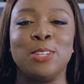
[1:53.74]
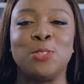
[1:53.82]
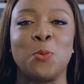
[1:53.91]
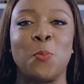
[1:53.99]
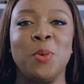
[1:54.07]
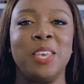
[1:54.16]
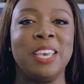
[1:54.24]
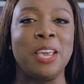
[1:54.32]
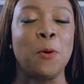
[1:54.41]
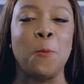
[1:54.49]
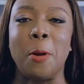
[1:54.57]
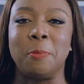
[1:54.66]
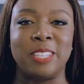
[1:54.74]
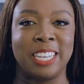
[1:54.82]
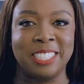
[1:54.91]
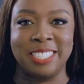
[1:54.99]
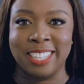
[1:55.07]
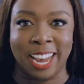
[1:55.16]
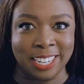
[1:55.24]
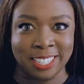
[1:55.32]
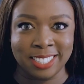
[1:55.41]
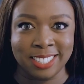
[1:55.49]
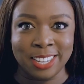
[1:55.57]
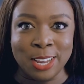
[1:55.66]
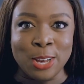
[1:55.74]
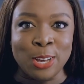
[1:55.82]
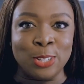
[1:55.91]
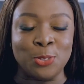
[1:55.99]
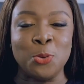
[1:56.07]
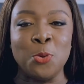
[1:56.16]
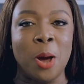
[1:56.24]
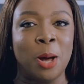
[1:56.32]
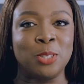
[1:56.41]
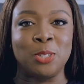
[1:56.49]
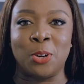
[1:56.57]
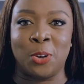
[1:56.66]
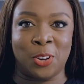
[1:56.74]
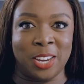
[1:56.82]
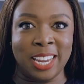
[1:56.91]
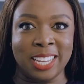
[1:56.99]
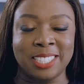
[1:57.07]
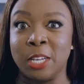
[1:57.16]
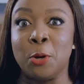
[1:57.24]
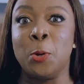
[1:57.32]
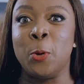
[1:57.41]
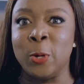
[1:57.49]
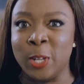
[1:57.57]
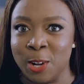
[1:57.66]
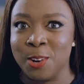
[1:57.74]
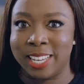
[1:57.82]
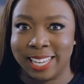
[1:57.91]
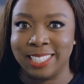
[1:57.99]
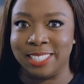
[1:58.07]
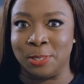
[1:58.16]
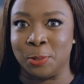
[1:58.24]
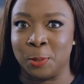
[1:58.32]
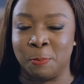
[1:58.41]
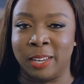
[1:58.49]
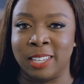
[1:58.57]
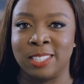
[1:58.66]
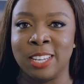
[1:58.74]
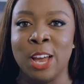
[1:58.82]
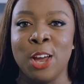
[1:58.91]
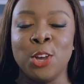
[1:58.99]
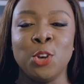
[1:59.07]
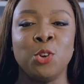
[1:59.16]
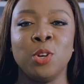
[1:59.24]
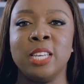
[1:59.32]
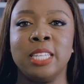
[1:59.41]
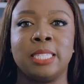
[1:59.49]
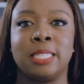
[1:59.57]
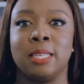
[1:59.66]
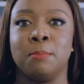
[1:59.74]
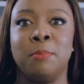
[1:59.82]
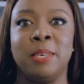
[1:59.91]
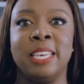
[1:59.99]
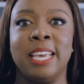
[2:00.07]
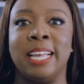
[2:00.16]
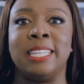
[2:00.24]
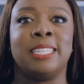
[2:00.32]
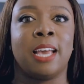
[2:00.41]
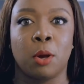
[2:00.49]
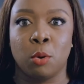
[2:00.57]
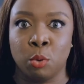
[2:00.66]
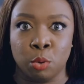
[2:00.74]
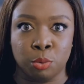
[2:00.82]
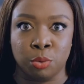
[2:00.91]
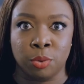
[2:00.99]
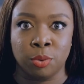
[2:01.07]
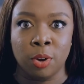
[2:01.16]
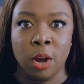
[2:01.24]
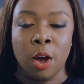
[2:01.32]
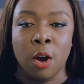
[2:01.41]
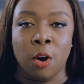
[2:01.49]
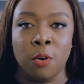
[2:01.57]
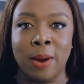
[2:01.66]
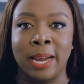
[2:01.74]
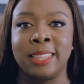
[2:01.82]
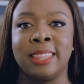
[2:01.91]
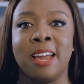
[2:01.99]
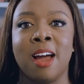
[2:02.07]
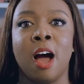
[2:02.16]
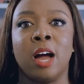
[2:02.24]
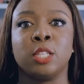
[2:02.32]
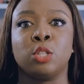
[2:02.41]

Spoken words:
to be a website designer to know how to create a good looking sales page. You don't need to be a tech guru. All right. There are